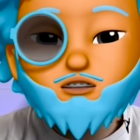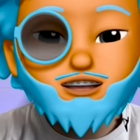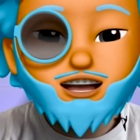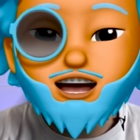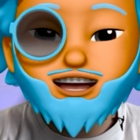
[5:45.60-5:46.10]
to
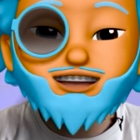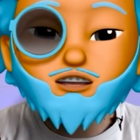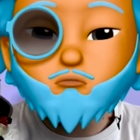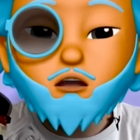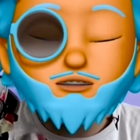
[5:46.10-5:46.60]
get at
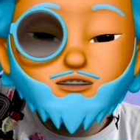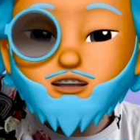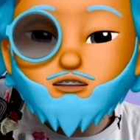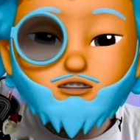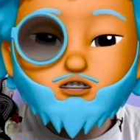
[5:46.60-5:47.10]
least one
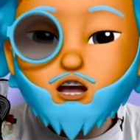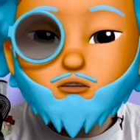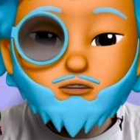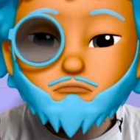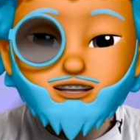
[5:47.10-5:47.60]
thing on the
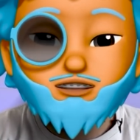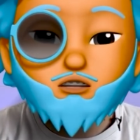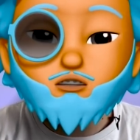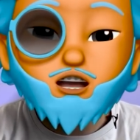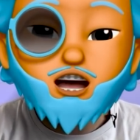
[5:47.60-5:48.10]
sole and the
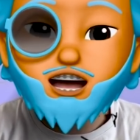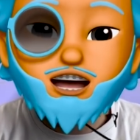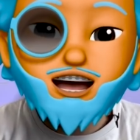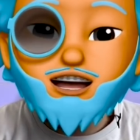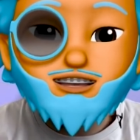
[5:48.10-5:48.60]
midsole, right?
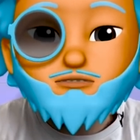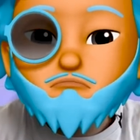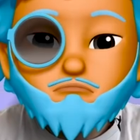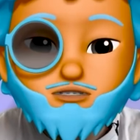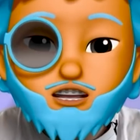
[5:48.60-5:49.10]
Do
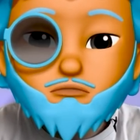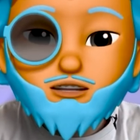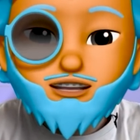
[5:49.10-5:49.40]
you know what I